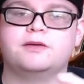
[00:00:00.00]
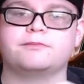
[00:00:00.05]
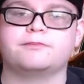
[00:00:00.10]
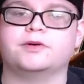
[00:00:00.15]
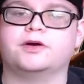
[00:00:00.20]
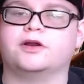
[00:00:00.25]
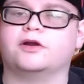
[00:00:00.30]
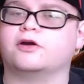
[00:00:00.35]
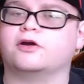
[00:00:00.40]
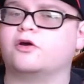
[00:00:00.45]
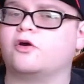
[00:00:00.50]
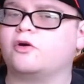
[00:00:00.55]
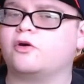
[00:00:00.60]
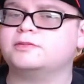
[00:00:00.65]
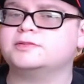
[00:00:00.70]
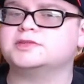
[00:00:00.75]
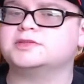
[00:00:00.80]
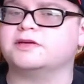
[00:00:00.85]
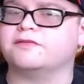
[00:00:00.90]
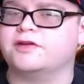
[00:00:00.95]
but a
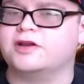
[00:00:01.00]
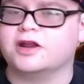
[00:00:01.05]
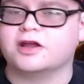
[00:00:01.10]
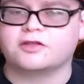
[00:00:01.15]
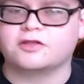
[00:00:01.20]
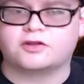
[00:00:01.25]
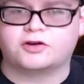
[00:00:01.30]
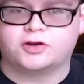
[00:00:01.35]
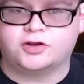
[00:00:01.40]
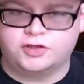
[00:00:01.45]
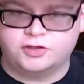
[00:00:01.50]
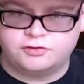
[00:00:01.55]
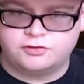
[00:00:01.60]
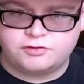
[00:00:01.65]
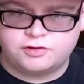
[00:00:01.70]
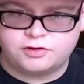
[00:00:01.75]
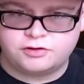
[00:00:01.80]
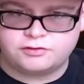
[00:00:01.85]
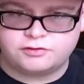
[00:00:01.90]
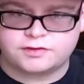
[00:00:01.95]
corpse of another
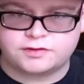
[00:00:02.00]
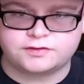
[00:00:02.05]
Yuno